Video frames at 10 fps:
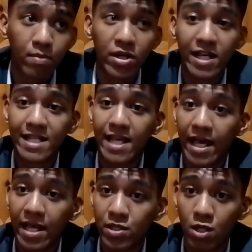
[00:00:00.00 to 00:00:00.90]
putting his
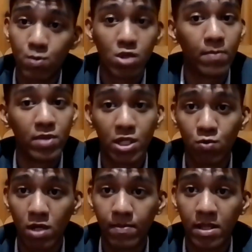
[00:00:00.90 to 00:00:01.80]
hands up, dropping his
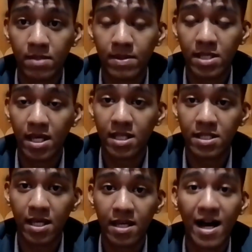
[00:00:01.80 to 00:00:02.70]
weapons and
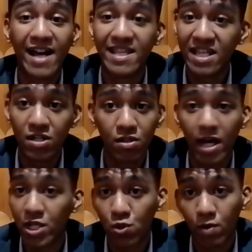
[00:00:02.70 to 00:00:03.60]
saying, I yield,
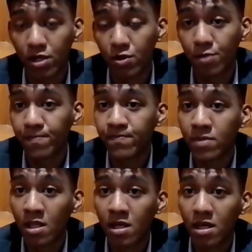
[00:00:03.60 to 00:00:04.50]
I surrender,
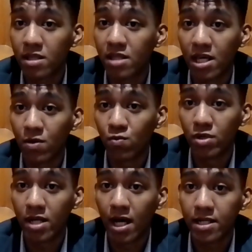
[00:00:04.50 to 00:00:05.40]
they
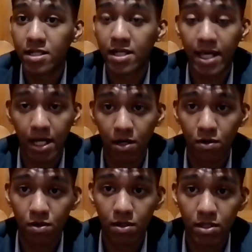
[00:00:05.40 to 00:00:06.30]
would not
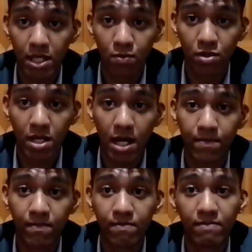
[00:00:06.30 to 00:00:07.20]
care. They would not
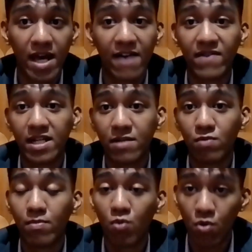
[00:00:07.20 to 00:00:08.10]
have any
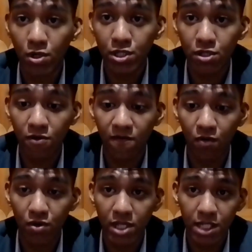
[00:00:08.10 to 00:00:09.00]
remorse
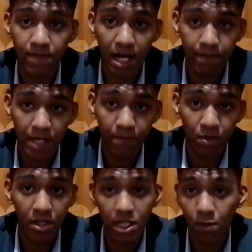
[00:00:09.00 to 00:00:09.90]
for these black
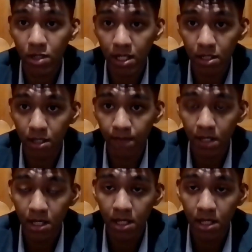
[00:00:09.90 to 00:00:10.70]
people, and they would kill them.